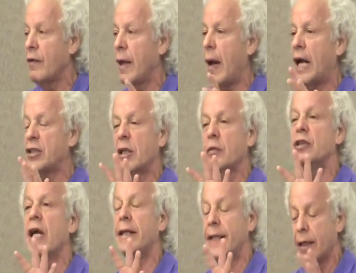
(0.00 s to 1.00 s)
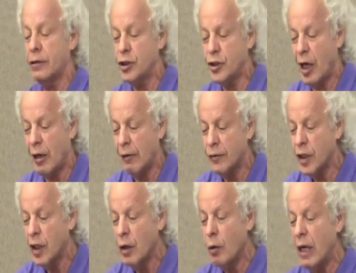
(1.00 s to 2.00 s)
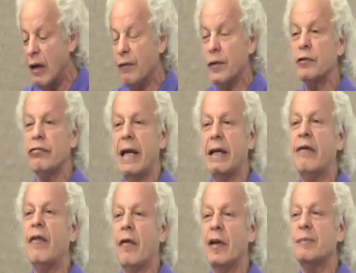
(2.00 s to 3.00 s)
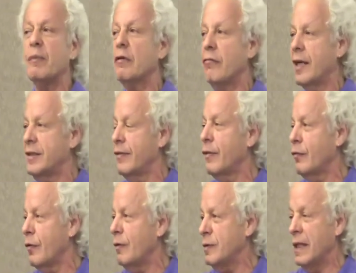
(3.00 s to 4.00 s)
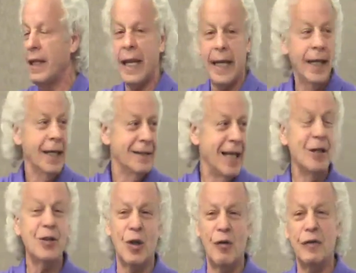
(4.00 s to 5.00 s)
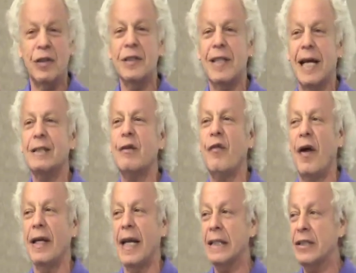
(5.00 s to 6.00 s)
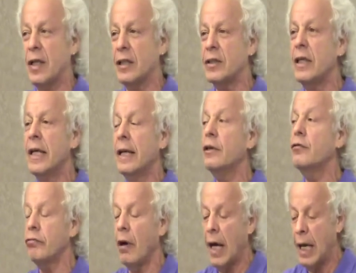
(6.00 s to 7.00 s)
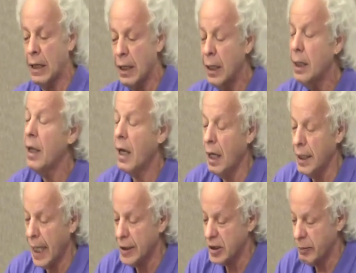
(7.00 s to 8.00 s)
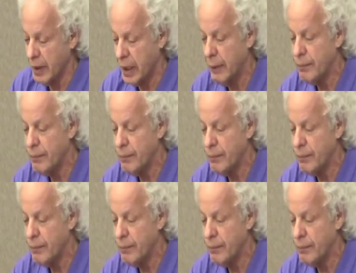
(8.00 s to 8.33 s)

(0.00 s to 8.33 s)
They actually were San Diego sheriffs who had infiltrated various progressive groups, and then they surfaced to testify against us in the trial against me.